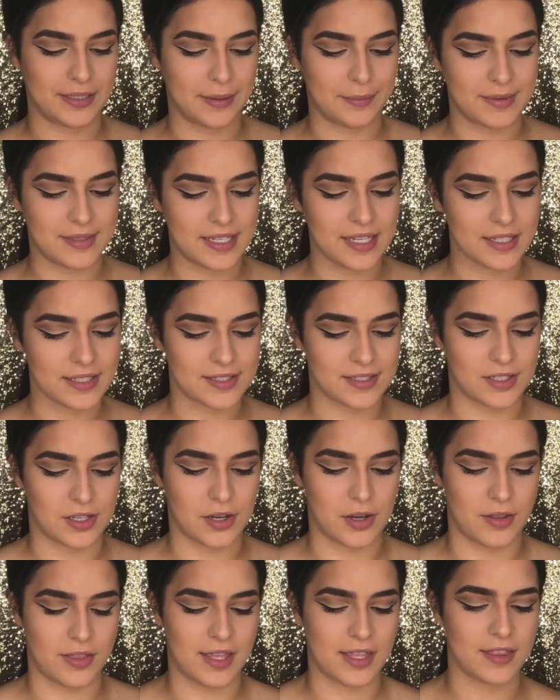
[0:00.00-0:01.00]
lipsticks.
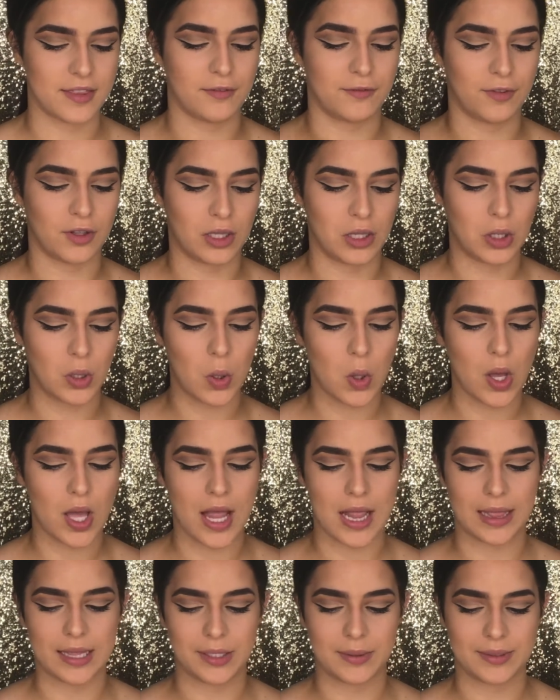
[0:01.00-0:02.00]
So these are
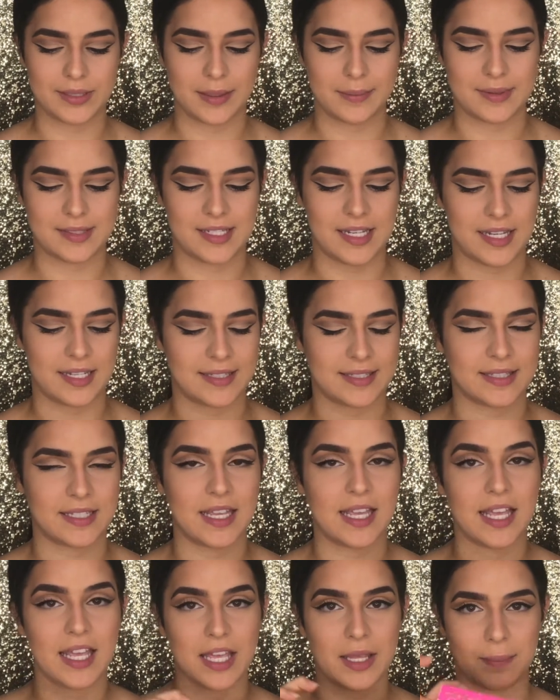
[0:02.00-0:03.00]
velour liquid lipsticks.
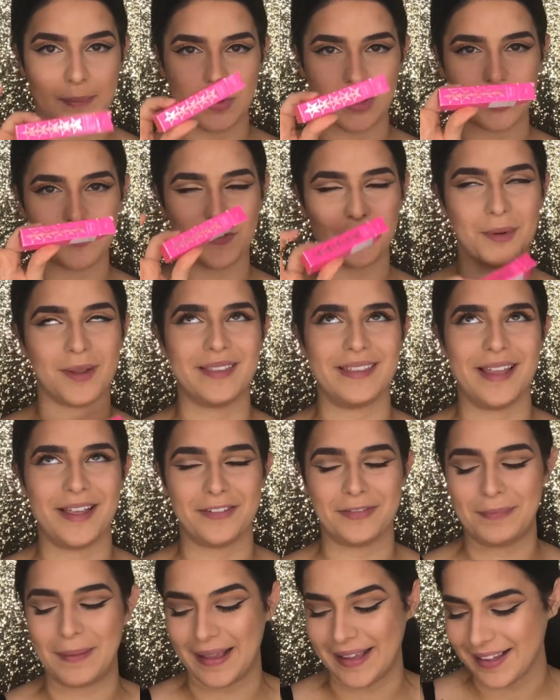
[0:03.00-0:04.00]
Beautiful,
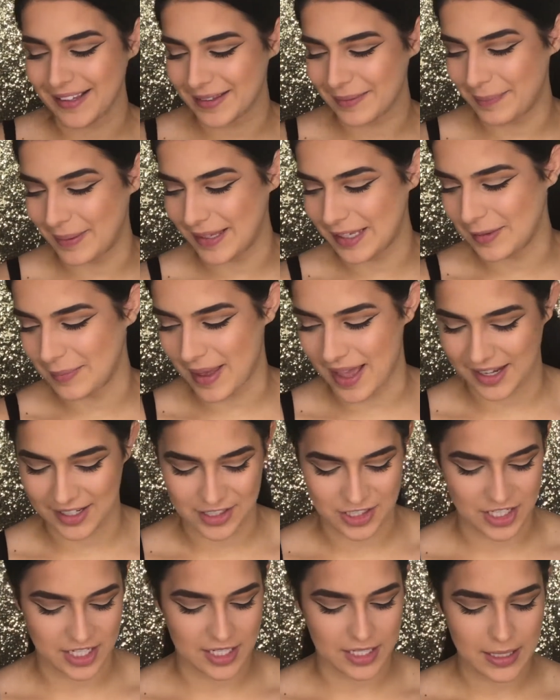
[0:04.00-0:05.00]
love pink
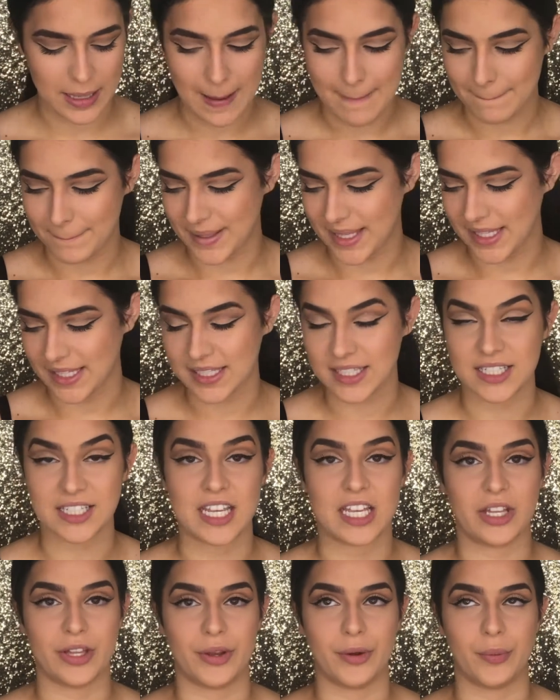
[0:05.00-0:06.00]
packaging, pink and
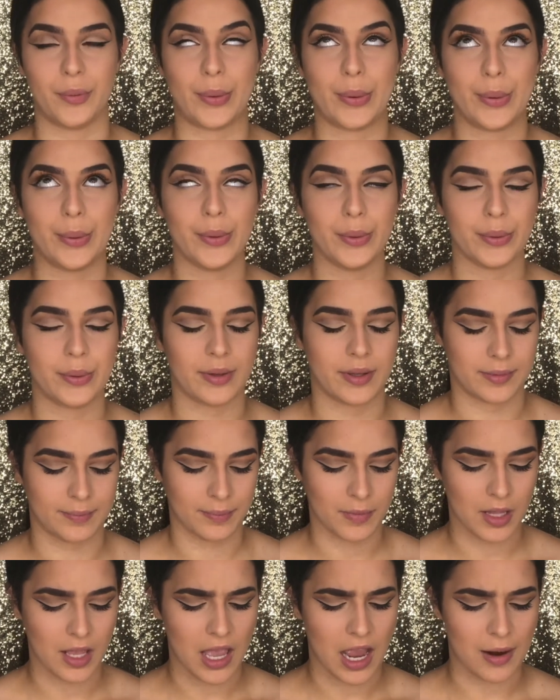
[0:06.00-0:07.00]
yellow. Whew.
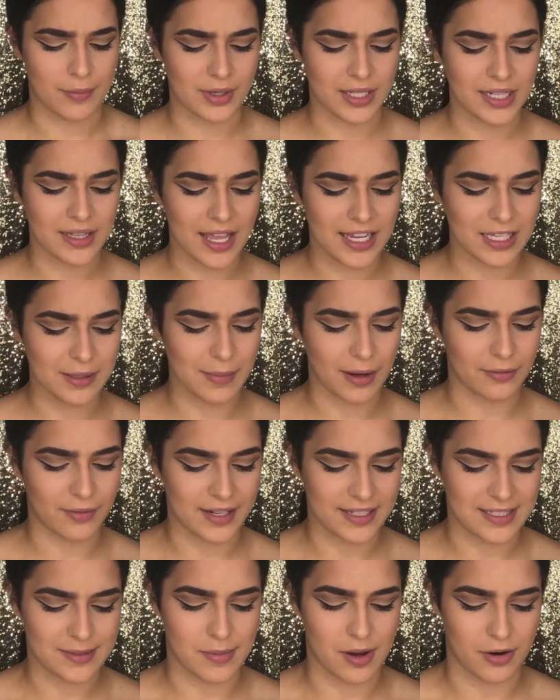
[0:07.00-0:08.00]
I'm really liking my
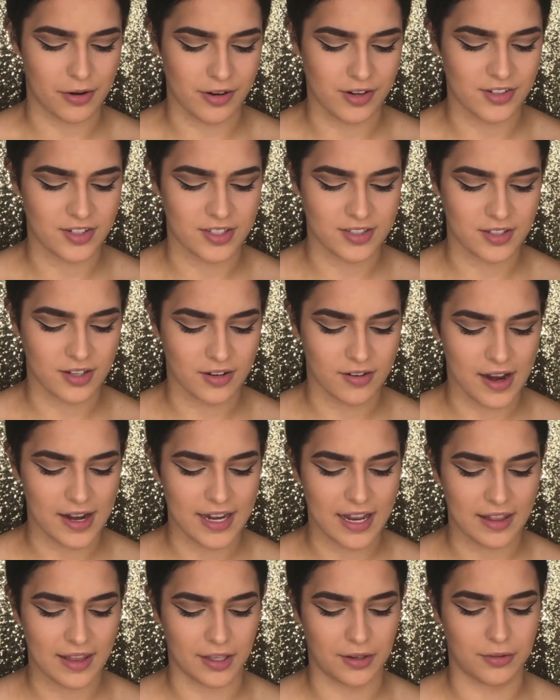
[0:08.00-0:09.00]
reds and my oranges though right
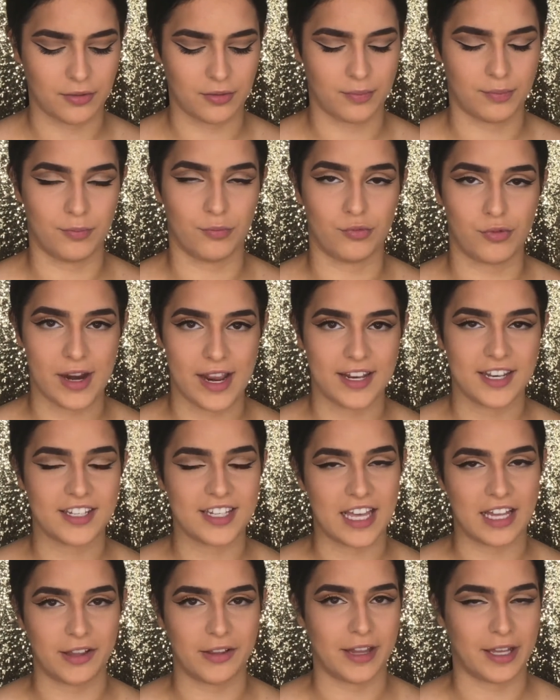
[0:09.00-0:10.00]
now, like red and
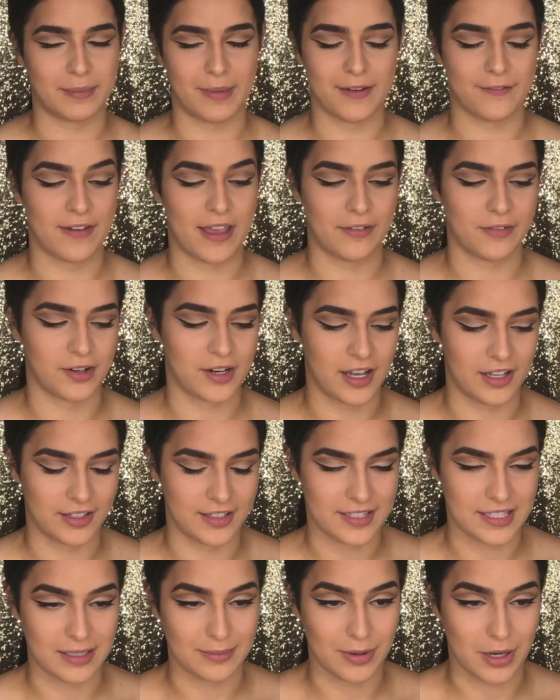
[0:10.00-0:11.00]
yellow, like my favorite
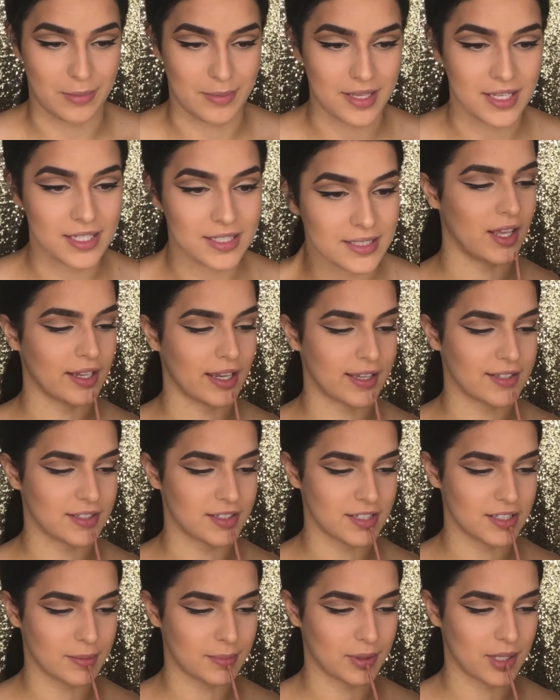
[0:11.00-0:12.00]
colors at the moment. Okay, so
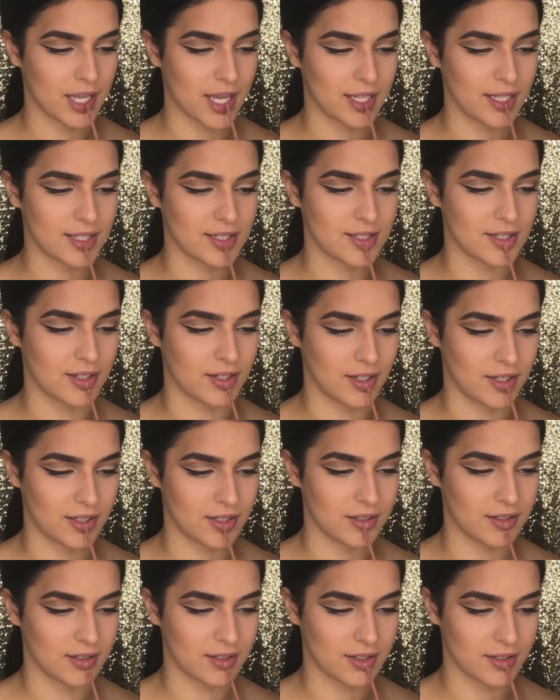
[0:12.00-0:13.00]
just applying this
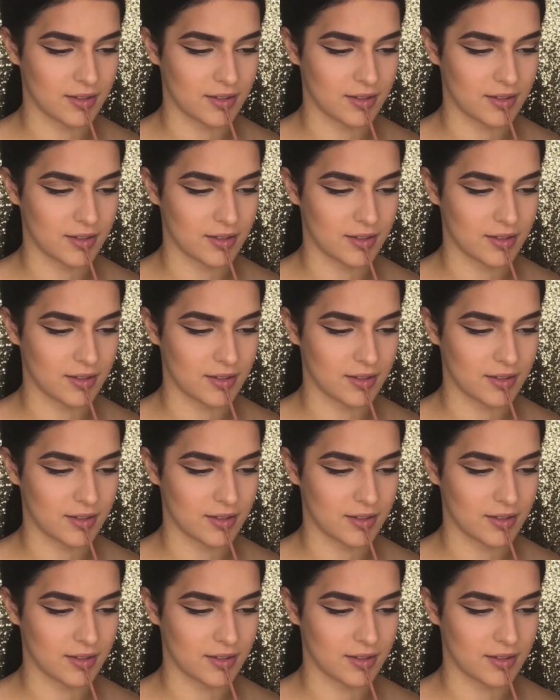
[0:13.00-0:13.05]
on.